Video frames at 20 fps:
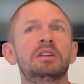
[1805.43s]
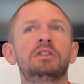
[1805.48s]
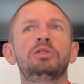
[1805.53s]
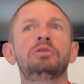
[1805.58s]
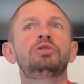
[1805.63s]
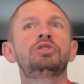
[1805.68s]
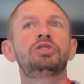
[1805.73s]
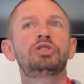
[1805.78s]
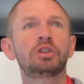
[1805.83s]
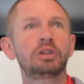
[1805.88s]
You
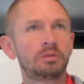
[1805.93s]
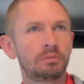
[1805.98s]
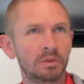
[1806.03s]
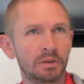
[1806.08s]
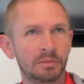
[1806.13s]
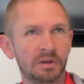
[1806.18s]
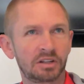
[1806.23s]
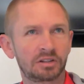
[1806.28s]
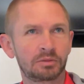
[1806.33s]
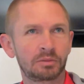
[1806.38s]
shouldn't be
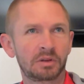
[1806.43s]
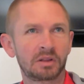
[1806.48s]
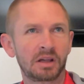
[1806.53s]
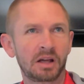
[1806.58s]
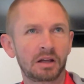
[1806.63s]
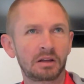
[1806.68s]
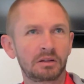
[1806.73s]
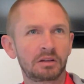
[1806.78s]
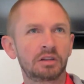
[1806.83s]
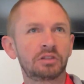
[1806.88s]
messing with
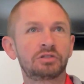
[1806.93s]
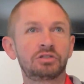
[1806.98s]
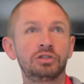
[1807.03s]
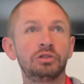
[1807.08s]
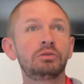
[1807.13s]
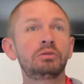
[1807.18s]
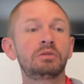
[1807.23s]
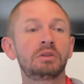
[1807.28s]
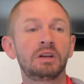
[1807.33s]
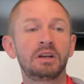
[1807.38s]
that because
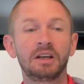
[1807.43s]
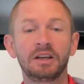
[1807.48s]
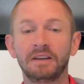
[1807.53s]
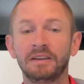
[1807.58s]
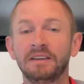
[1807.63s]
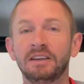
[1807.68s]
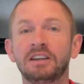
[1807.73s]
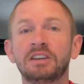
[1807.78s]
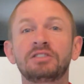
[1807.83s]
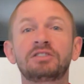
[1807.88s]

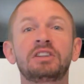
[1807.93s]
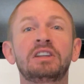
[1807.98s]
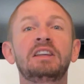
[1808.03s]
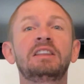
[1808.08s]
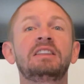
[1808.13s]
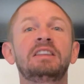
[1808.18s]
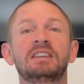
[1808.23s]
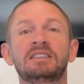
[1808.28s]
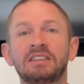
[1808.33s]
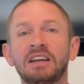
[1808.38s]

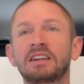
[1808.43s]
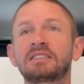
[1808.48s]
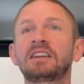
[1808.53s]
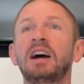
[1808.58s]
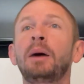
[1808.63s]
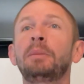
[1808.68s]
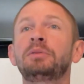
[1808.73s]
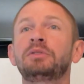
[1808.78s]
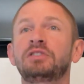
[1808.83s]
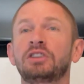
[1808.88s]
the exact
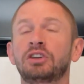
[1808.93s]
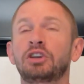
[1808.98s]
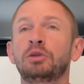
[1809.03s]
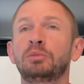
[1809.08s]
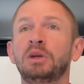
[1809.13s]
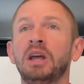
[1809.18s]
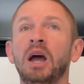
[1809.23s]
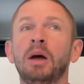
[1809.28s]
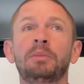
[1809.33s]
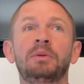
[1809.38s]
opposite could
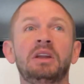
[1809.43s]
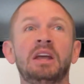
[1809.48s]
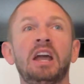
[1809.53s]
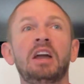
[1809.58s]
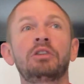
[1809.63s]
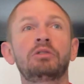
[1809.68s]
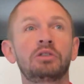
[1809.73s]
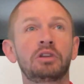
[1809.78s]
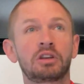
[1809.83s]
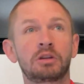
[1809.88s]
be happening.
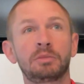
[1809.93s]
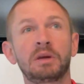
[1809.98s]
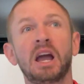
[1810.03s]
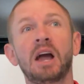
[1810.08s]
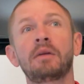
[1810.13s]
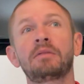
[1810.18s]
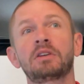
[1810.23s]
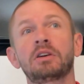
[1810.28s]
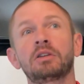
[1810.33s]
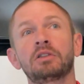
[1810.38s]
Andrea could be
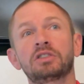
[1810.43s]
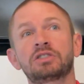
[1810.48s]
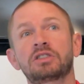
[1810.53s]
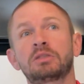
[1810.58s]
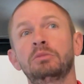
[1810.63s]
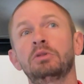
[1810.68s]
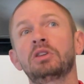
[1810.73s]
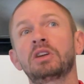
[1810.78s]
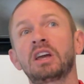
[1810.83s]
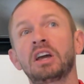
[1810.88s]
having all this
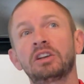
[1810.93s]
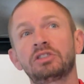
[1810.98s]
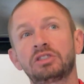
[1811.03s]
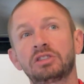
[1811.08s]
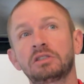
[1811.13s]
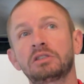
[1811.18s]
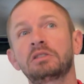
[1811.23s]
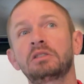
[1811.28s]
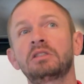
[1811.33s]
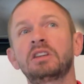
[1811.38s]

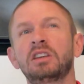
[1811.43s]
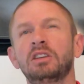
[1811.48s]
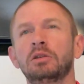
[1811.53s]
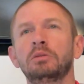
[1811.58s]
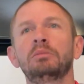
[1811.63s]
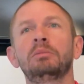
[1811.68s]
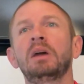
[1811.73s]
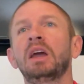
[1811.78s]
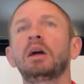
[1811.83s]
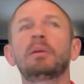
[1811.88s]
communication that you
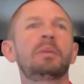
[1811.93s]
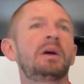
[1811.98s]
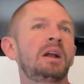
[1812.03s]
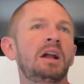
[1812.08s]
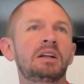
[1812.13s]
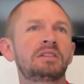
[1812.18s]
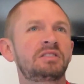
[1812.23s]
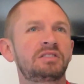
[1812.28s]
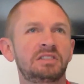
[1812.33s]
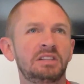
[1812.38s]
may or may
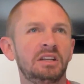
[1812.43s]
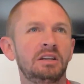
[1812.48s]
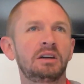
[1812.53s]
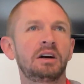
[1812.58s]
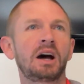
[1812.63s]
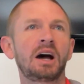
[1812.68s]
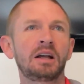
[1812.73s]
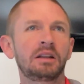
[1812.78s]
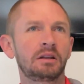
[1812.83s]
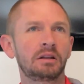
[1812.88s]
not see.
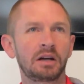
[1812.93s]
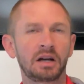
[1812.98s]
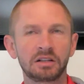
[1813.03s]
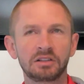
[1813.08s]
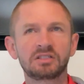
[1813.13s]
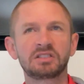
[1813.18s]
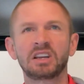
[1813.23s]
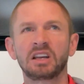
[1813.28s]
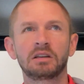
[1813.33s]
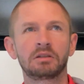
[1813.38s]
I'd
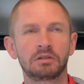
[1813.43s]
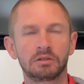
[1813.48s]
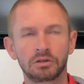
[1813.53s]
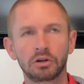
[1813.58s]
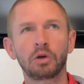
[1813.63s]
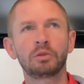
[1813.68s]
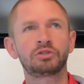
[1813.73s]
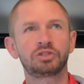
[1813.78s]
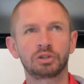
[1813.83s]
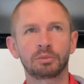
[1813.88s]
say
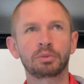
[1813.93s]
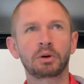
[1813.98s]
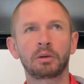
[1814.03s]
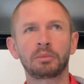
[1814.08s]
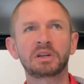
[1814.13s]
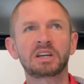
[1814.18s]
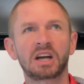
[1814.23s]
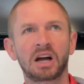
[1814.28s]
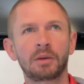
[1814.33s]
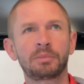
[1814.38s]
she'll
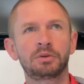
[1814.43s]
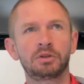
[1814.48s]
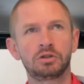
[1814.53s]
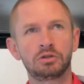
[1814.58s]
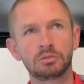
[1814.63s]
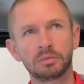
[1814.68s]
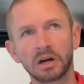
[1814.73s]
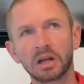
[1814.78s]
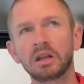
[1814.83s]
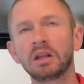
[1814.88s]
probably copy
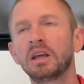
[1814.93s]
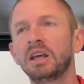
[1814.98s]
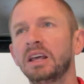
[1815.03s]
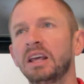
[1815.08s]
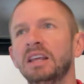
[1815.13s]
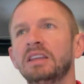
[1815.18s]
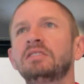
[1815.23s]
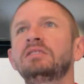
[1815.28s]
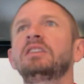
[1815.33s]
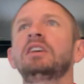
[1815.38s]
you, but
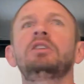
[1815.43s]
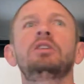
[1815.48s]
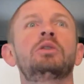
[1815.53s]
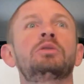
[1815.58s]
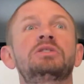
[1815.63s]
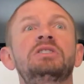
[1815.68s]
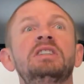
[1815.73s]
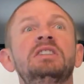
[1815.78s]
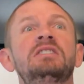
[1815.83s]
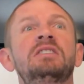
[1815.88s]
say you don't
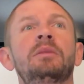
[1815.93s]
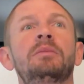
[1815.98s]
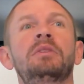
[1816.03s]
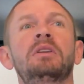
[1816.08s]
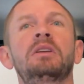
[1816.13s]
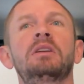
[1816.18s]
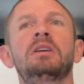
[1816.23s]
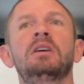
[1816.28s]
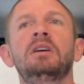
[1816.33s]
see something.